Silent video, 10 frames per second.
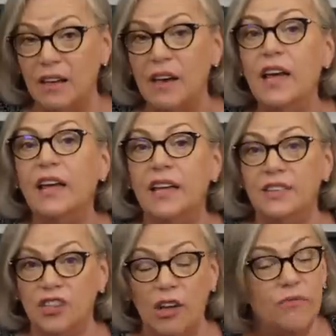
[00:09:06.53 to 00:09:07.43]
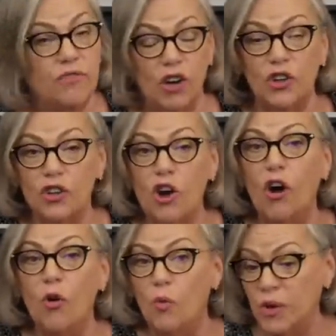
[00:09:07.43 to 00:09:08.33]
it, is there are
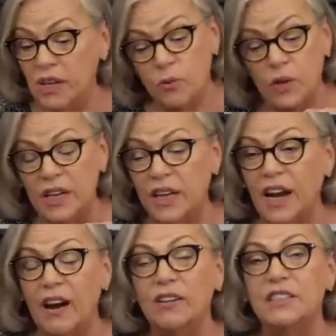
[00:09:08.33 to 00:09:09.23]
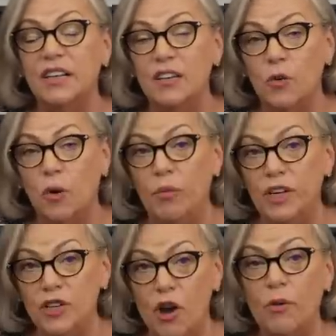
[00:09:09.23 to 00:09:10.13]
no, we, we can guarantee there will
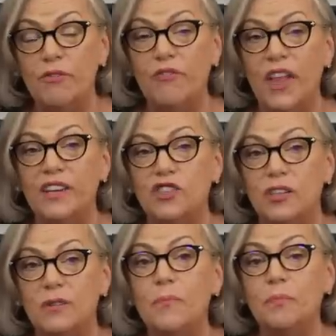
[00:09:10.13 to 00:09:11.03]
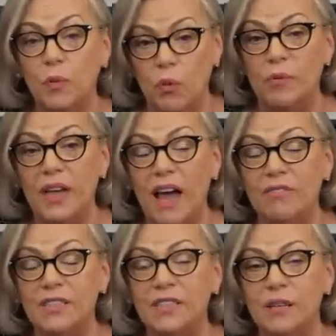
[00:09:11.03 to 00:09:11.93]
be no inflation when we have
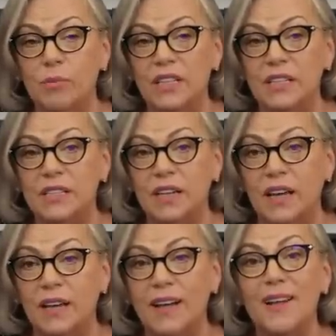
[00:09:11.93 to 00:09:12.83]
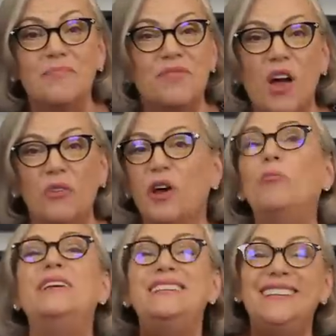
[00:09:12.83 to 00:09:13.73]
a C B D C. No, there'll
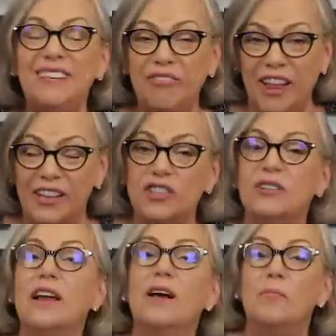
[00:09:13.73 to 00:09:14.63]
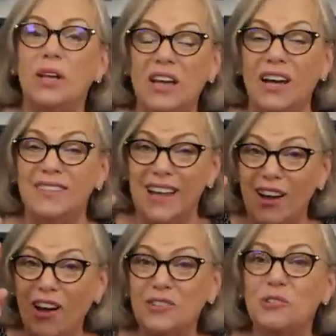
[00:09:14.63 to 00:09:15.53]
be deflation, because they
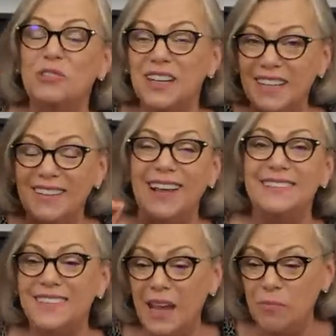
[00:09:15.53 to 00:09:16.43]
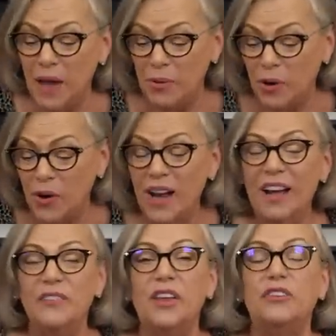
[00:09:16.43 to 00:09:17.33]
also said in that same paper
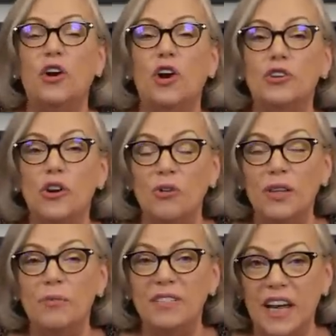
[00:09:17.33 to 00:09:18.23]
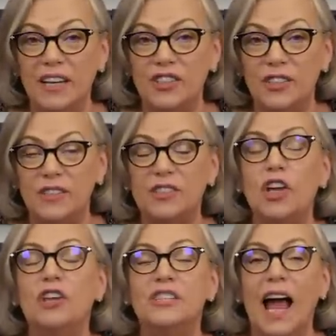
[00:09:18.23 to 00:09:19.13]
that there are no limitations
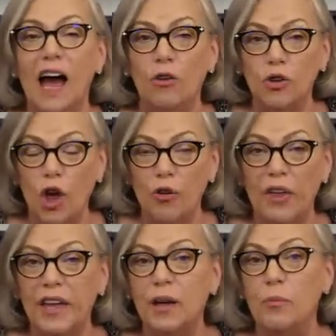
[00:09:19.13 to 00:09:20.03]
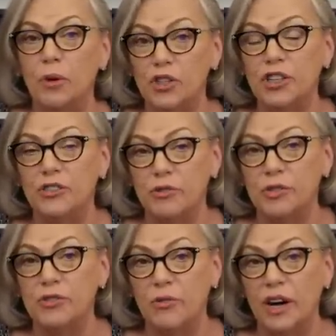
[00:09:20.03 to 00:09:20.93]
to how low they can push
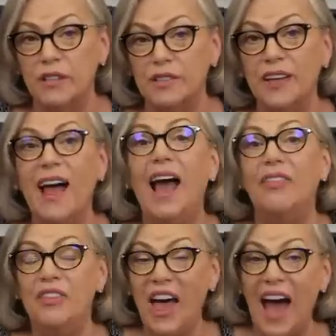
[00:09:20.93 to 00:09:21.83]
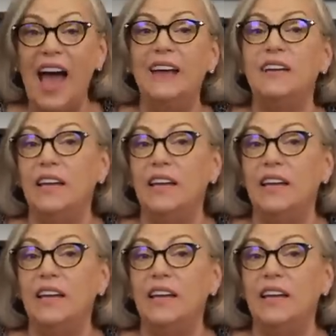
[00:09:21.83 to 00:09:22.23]
interest rates. And that,